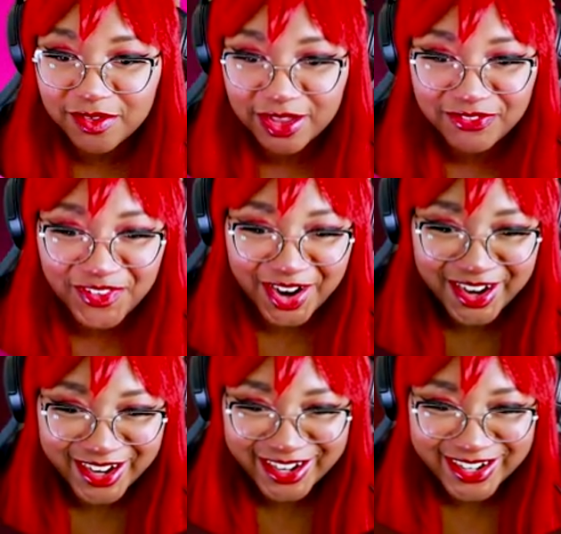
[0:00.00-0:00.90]
go that far?
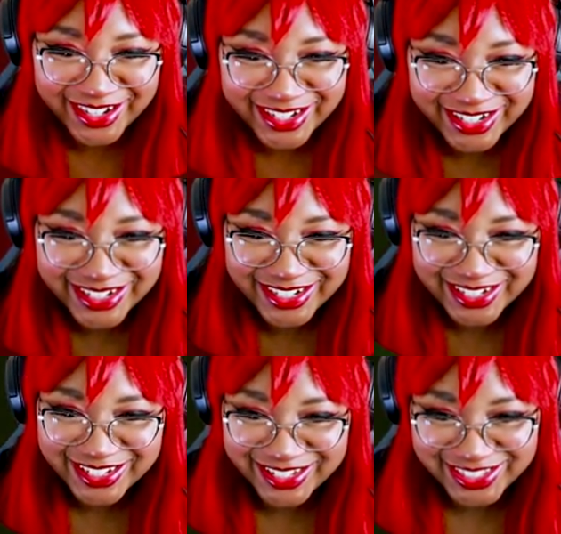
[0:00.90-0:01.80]

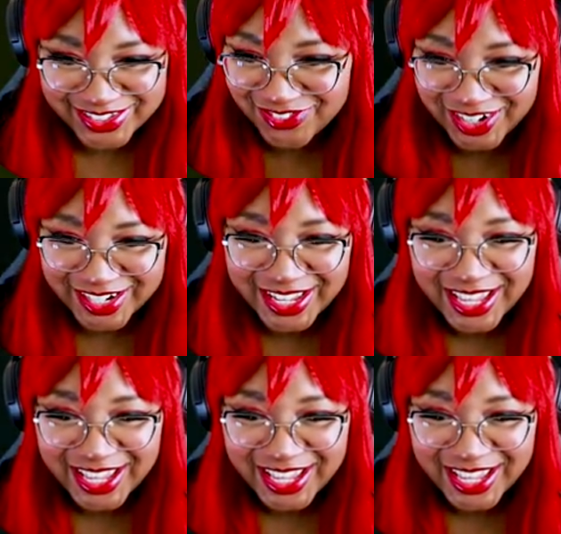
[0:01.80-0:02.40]
Just run.